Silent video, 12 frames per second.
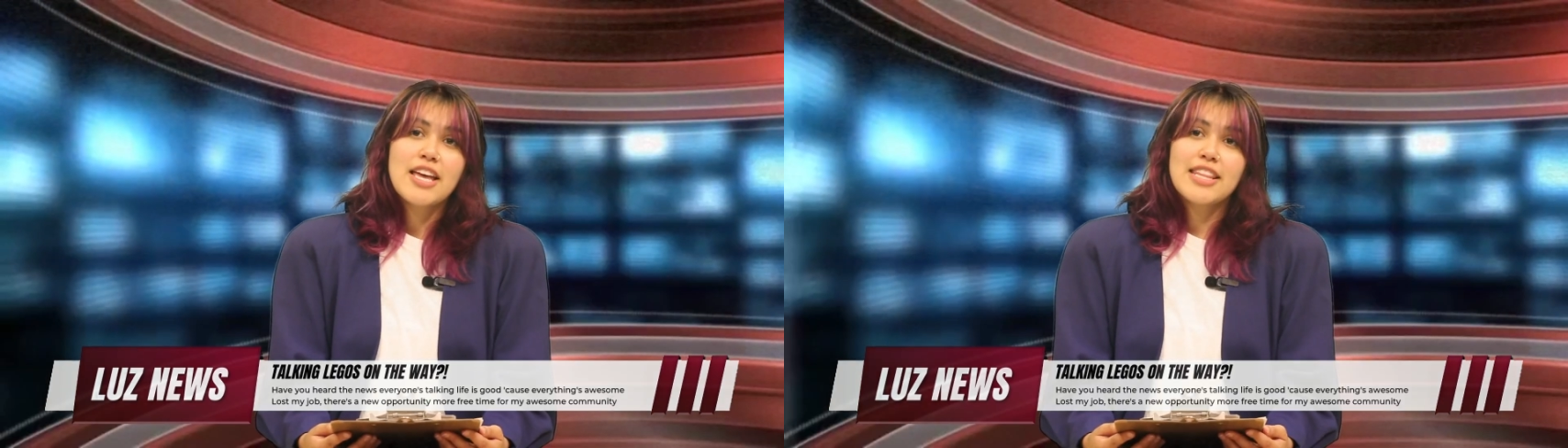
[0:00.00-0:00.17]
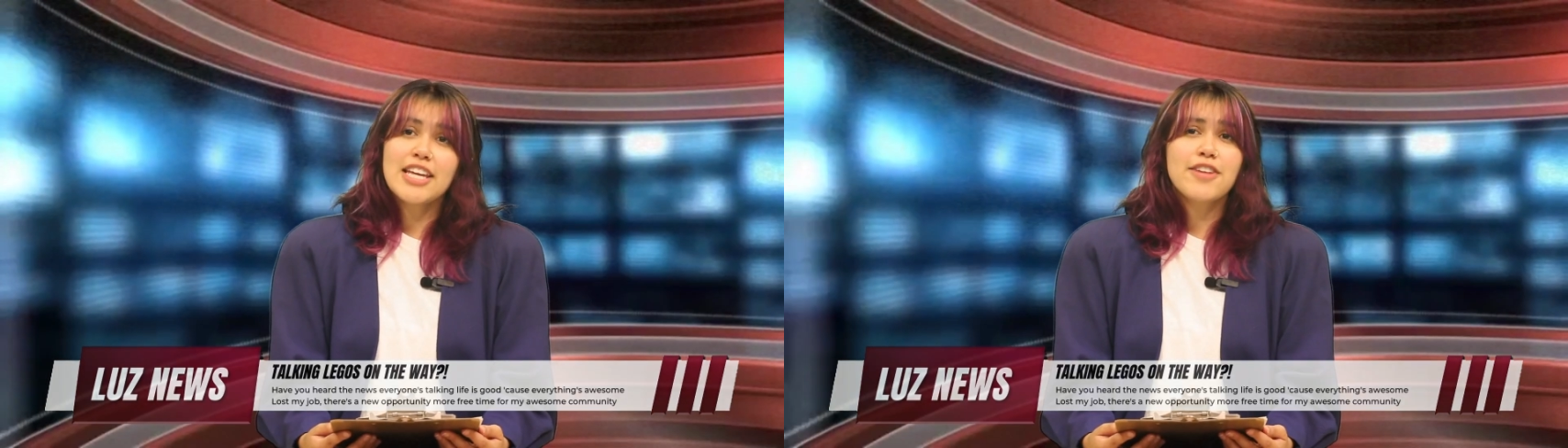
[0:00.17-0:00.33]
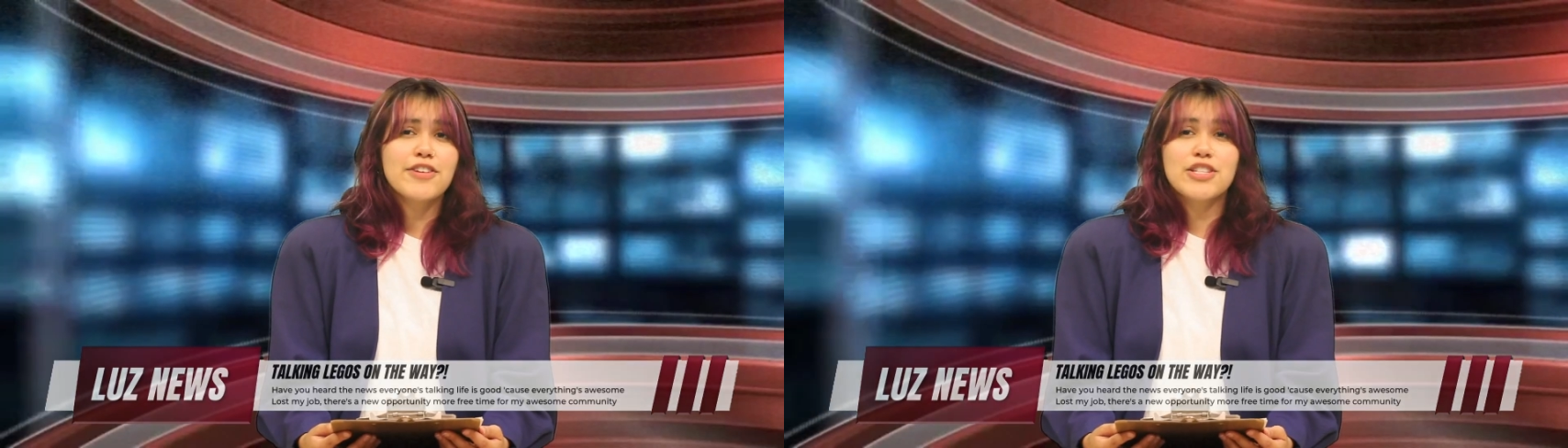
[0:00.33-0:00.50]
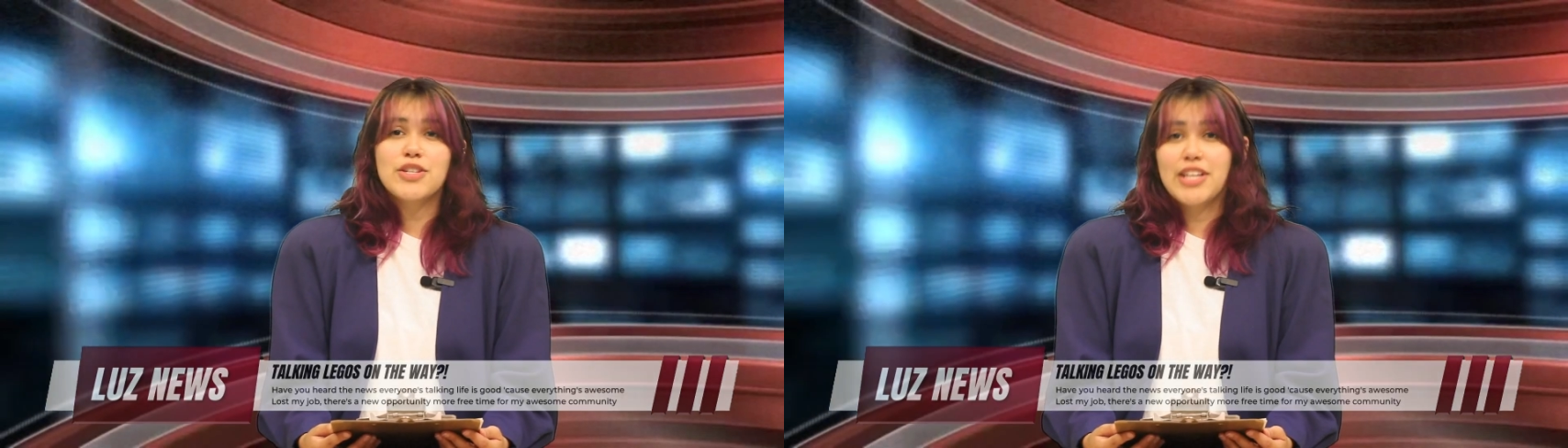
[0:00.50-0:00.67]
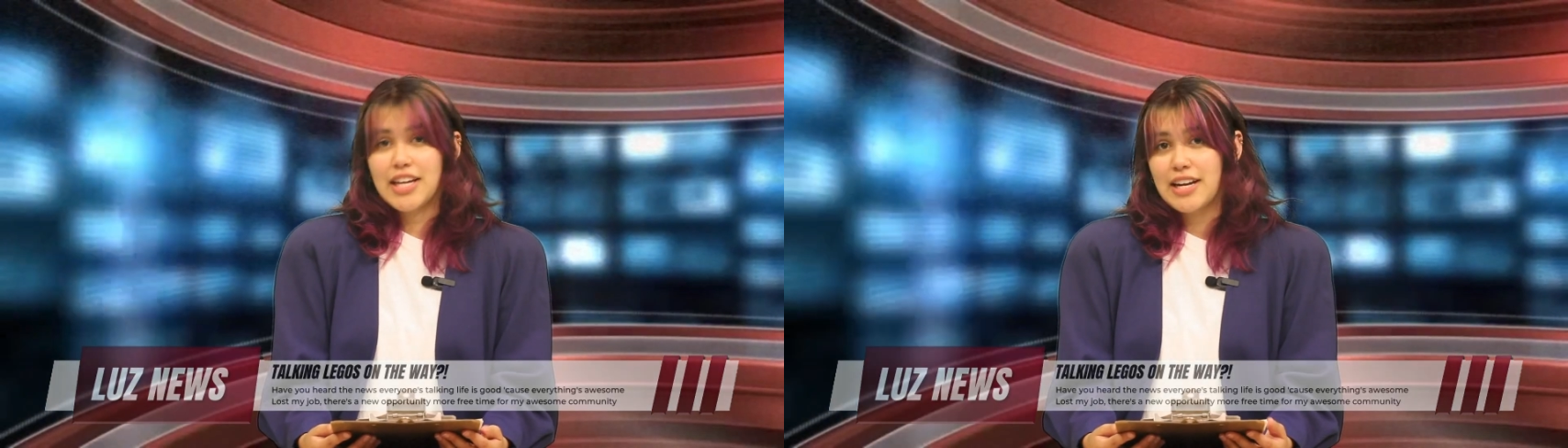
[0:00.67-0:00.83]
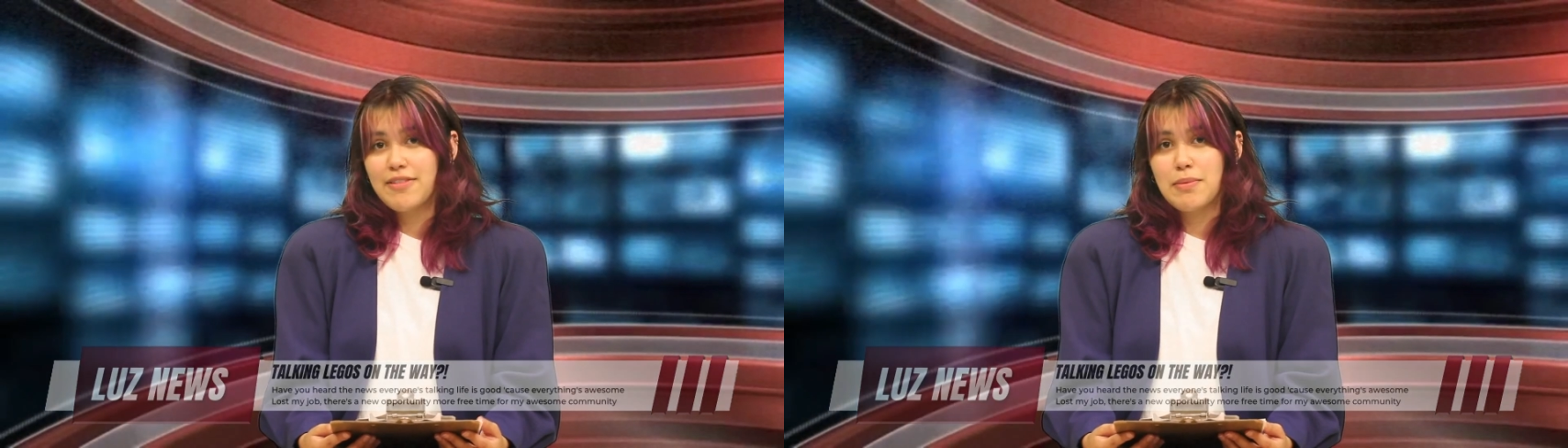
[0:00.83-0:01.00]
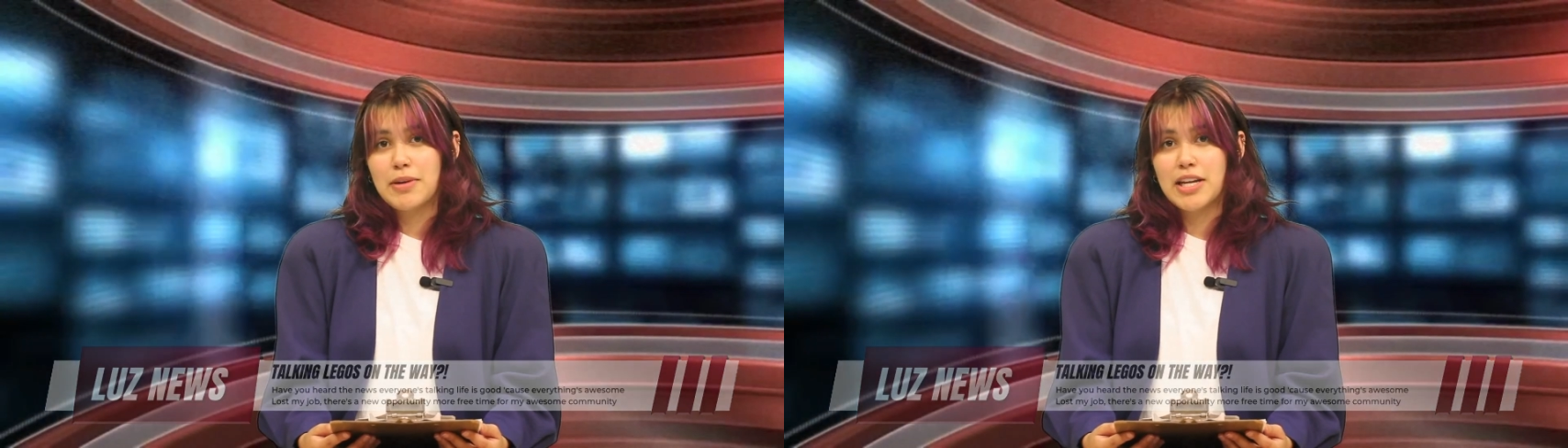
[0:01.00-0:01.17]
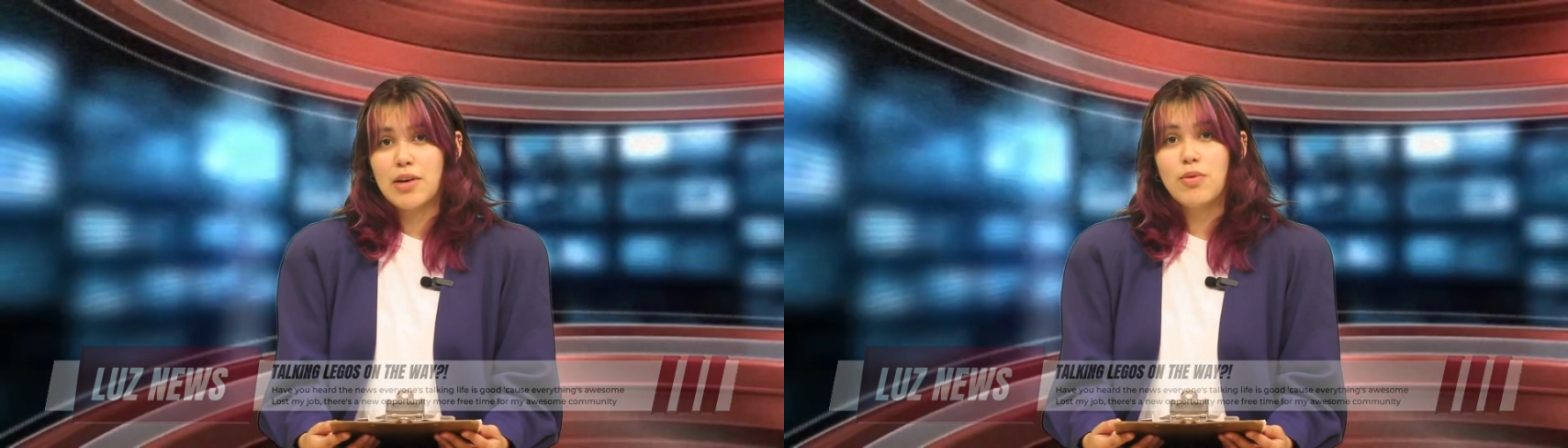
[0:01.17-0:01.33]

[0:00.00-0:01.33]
Thank you for tuning in, everybody.